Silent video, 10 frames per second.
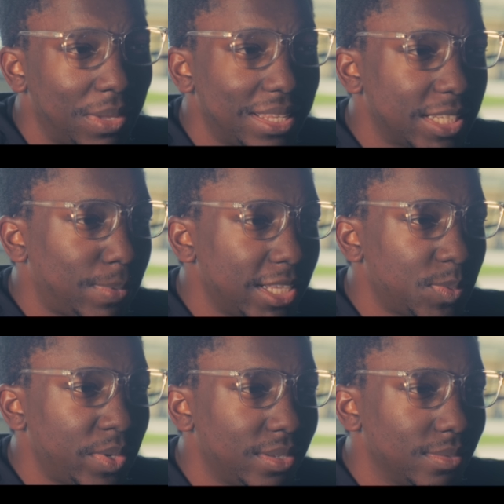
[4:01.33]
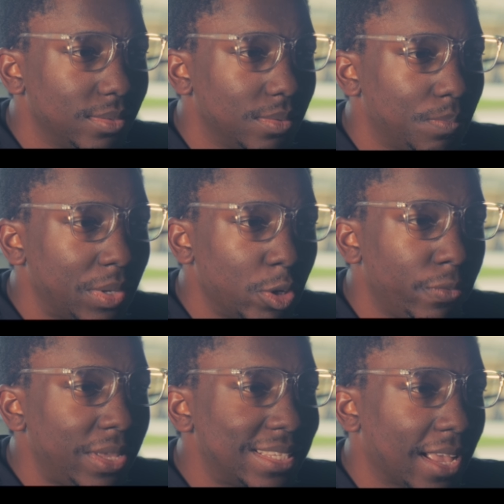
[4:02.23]
Big displacement, but no
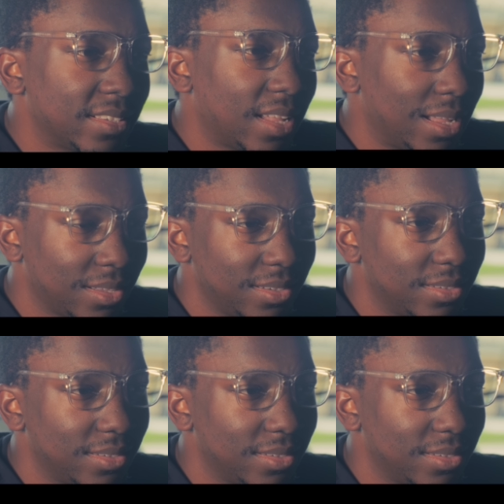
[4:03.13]
Vtec stock.